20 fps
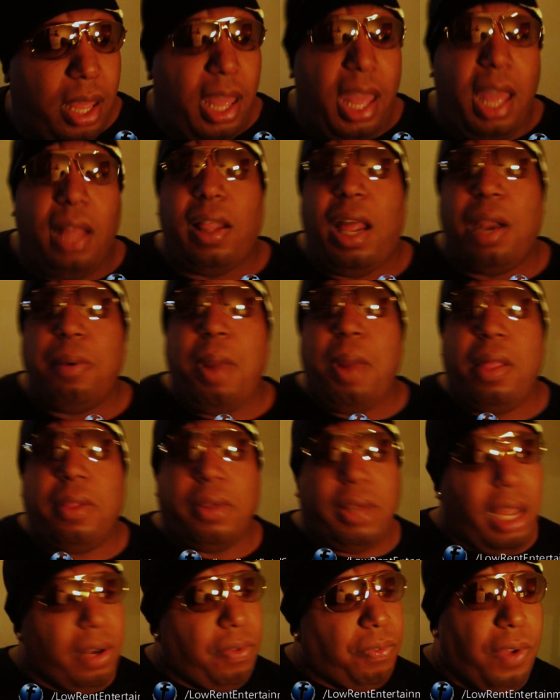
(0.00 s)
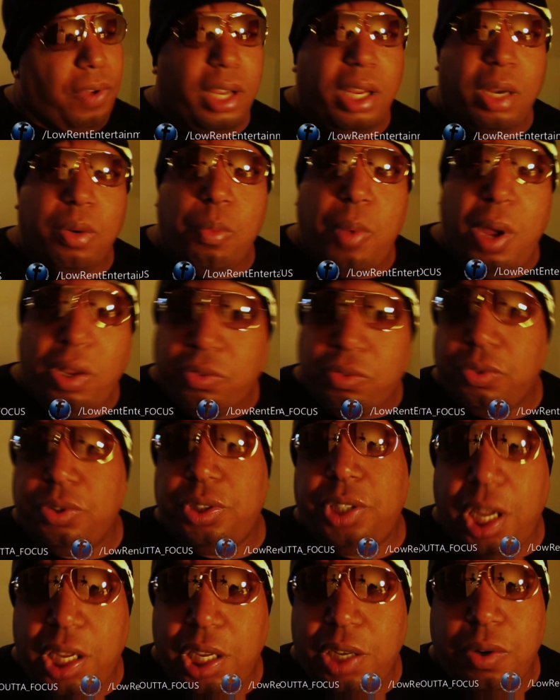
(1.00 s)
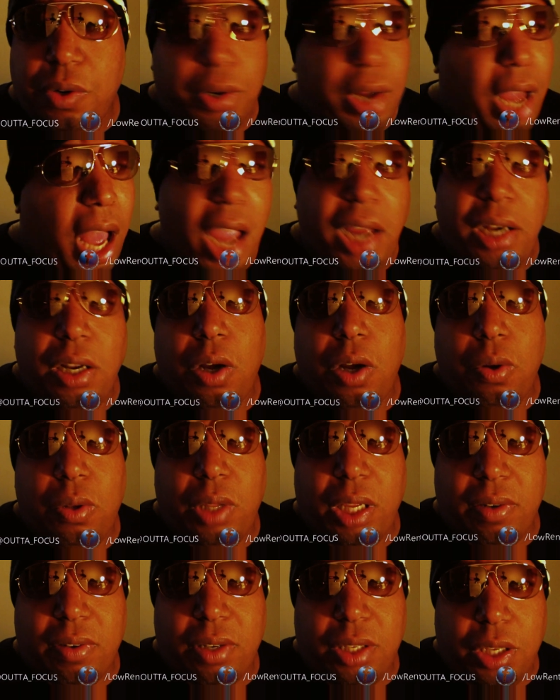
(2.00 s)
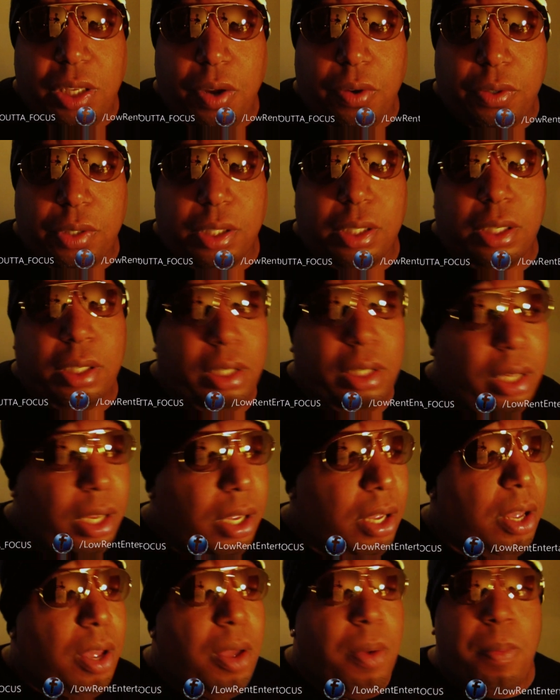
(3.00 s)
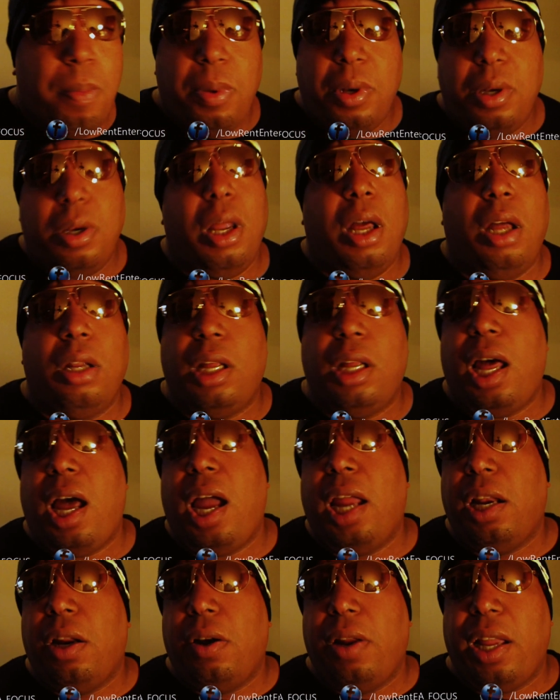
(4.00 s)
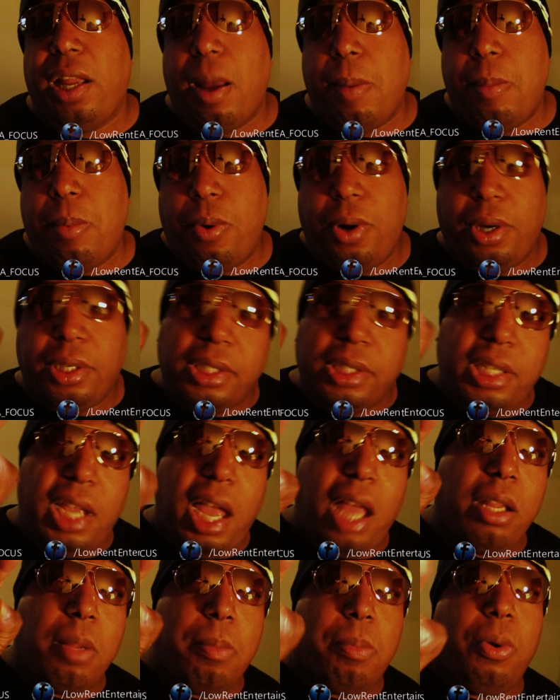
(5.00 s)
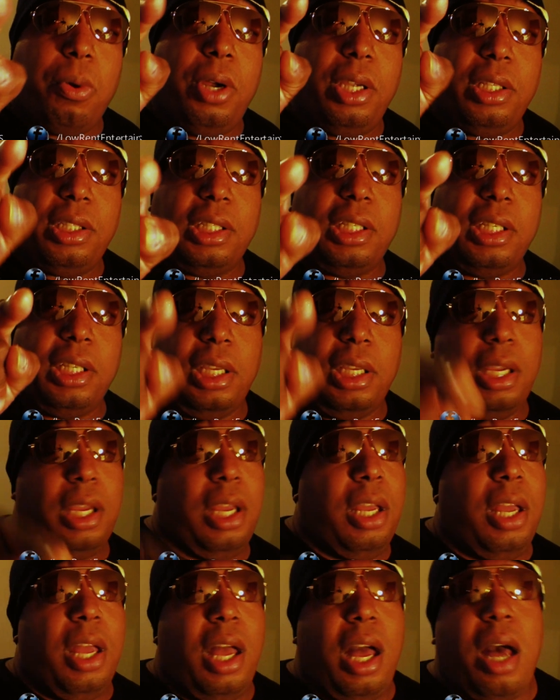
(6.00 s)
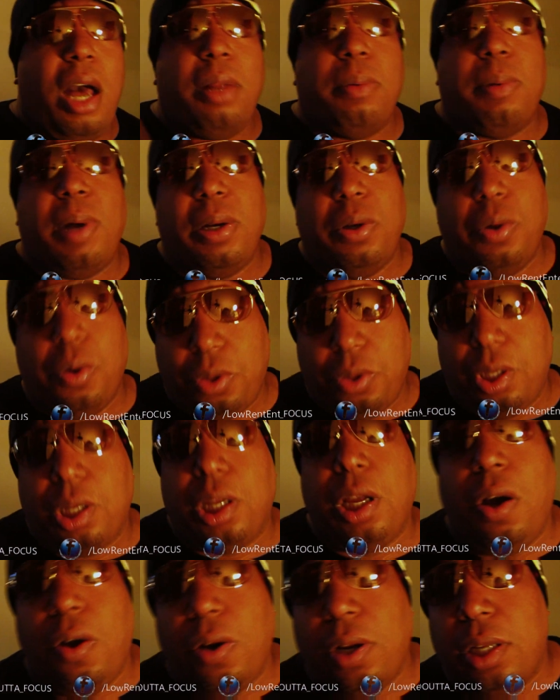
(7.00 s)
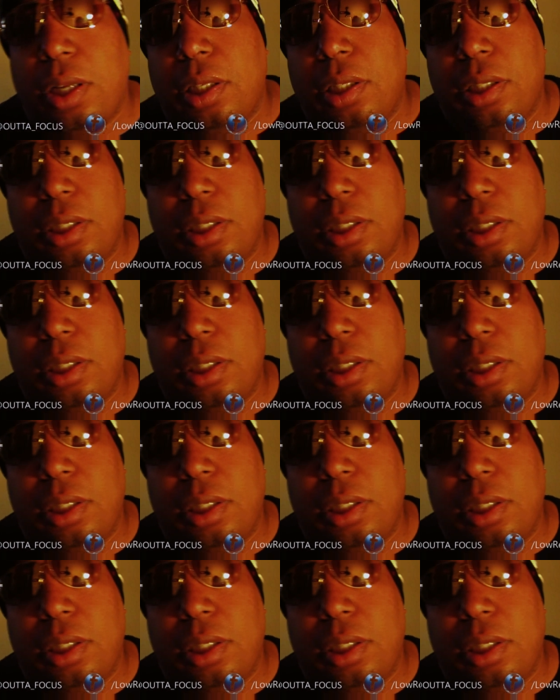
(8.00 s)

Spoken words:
Hell, I'd rather let fucking West Virginia or Idaho lead the union. But no, not Idaho. They got Boise. Shout out to Boise. How about North Dakota?